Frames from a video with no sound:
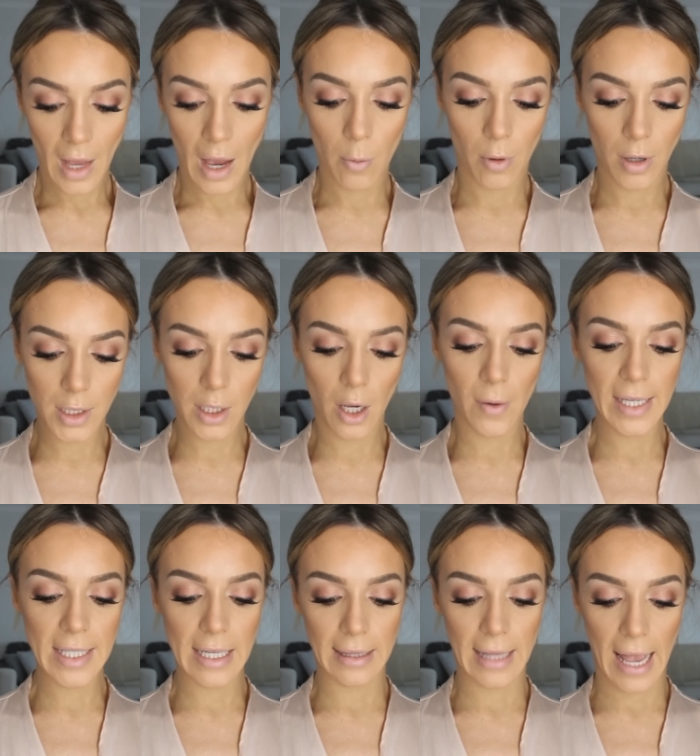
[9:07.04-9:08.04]
I was going
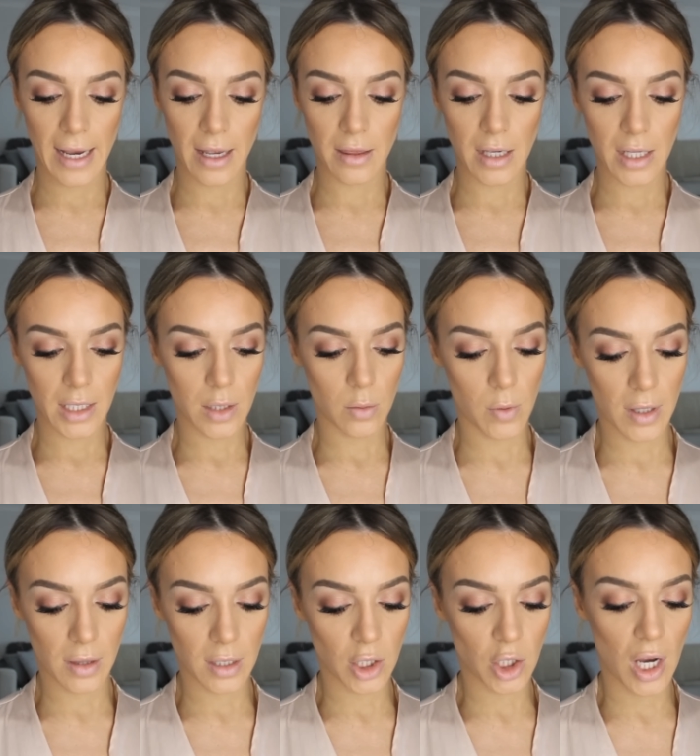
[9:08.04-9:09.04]
to layer this
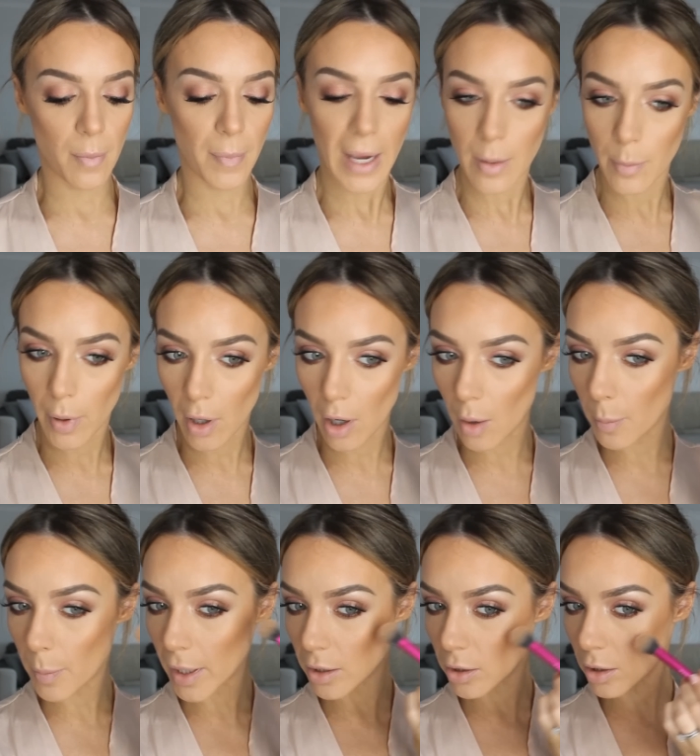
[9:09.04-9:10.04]
with Champagne
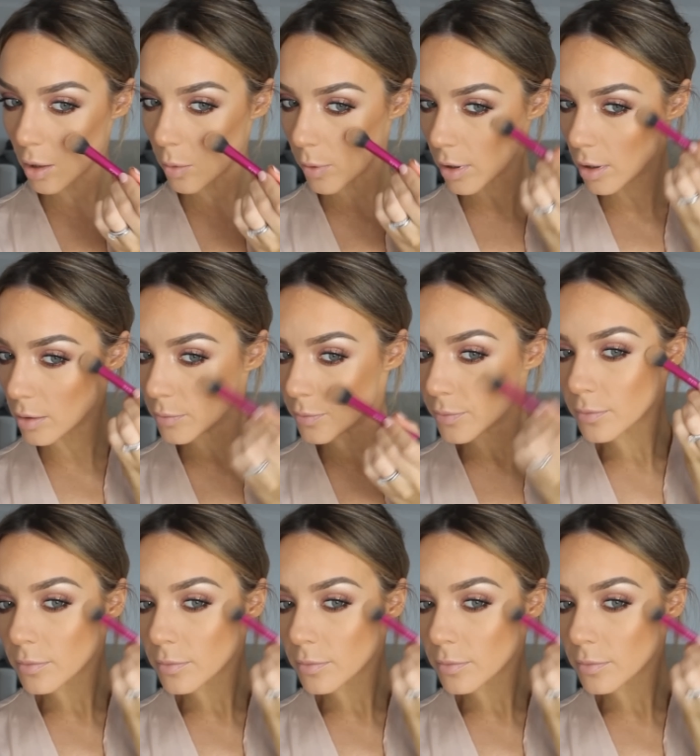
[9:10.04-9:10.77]
Pop, but you know what?